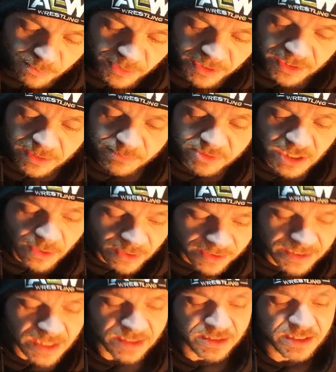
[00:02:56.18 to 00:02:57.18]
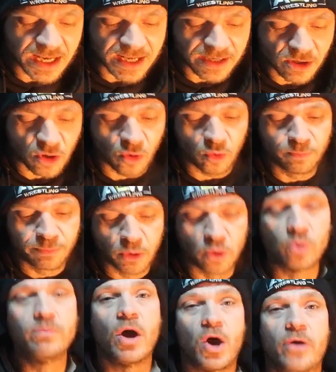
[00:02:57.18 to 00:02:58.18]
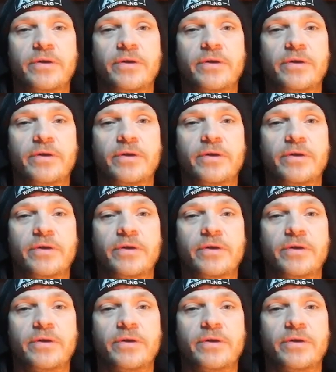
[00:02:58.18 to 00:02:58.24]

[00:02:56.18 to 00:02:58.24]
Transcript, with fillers: out. Brick comes out. Attack Stack. Cole, boom,